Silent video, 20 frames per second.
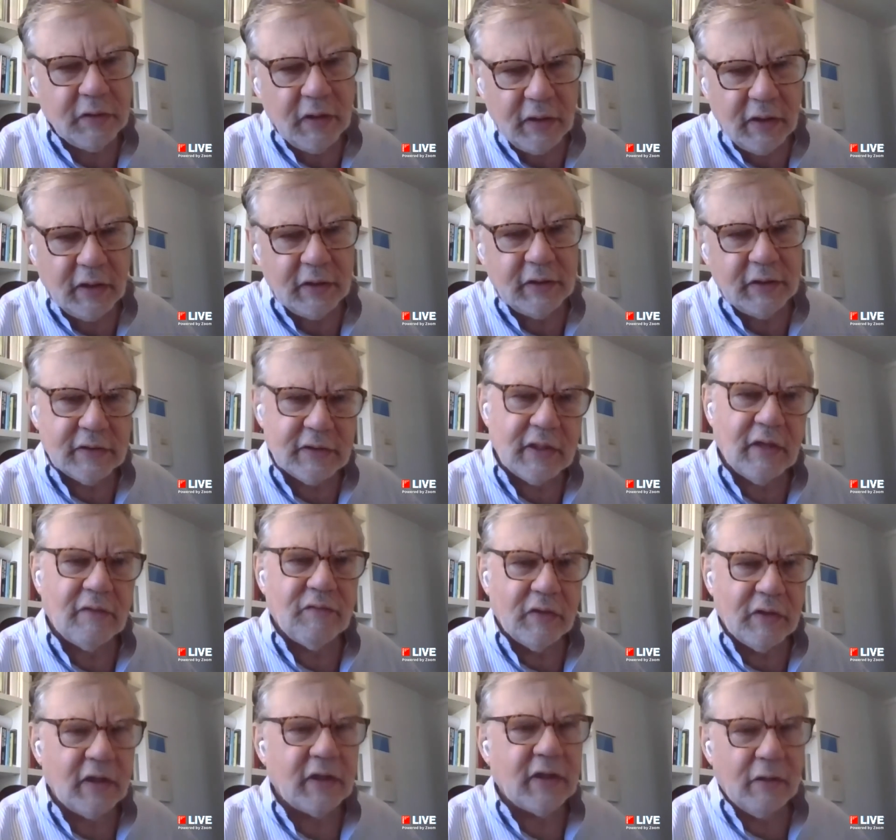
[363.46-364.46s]
But then I
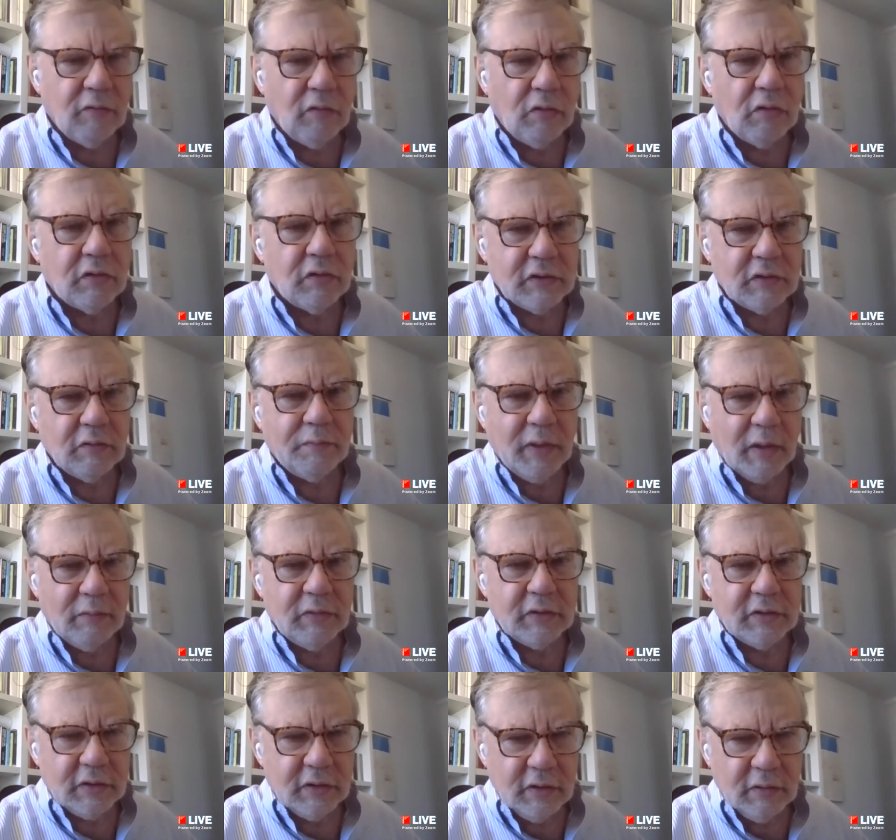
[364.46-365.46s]
discovered that they were also
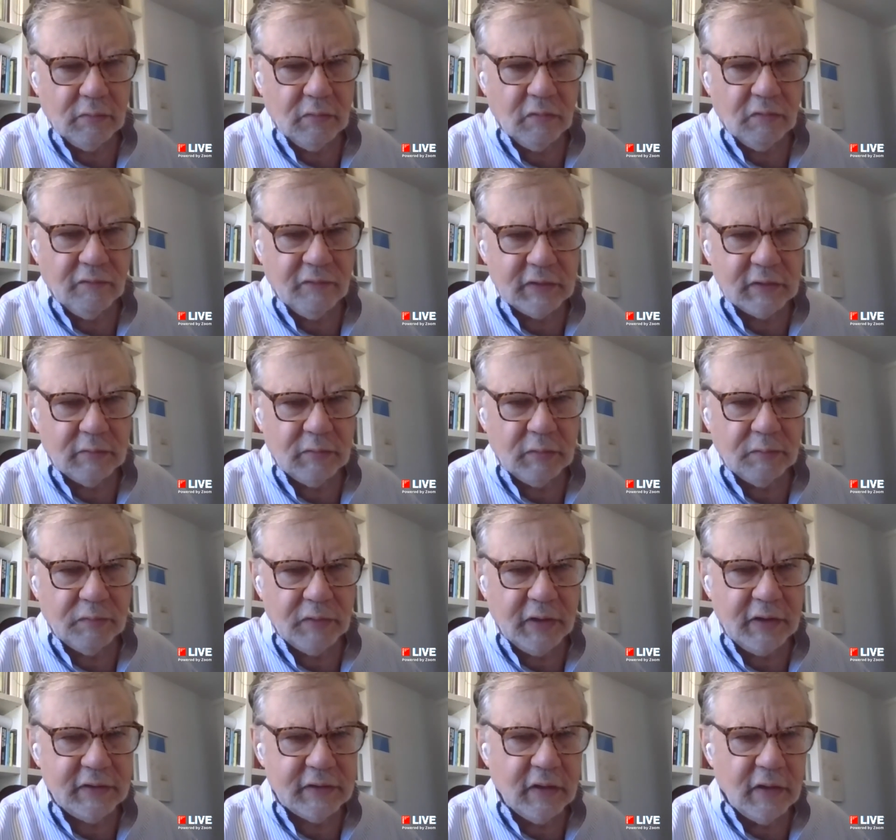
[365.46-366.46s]
published in a more visible
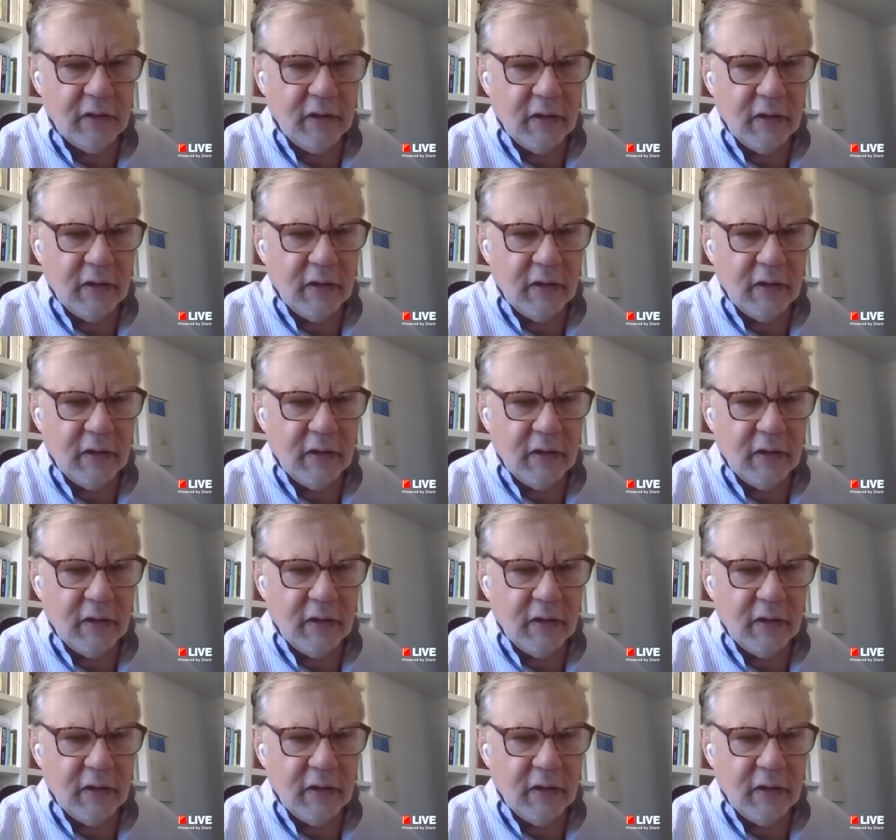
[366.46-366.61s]
place.